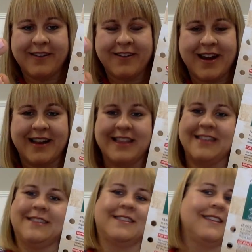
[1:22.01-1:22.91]
create
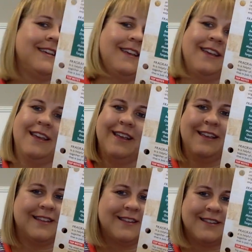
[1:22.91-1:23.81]
this
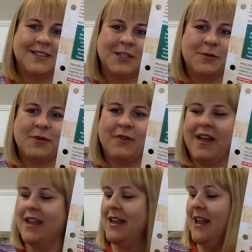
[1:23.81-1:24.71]
super
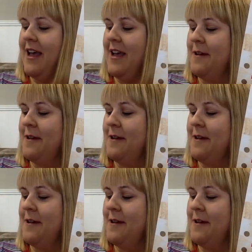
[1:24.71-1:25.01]
fun,